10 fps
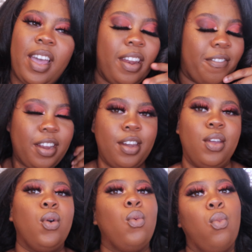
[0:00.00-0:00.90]
And if you're
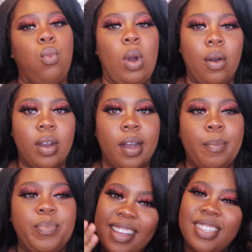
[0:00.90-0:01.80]
new,
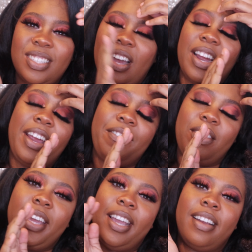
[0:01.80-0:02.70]
welcome. Sorry if
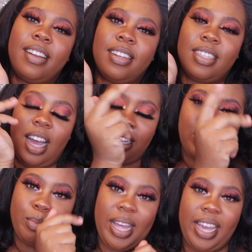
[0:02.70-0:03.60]
you hear
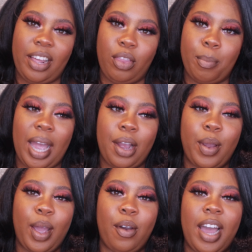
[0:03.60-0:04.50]
tots playing in the background.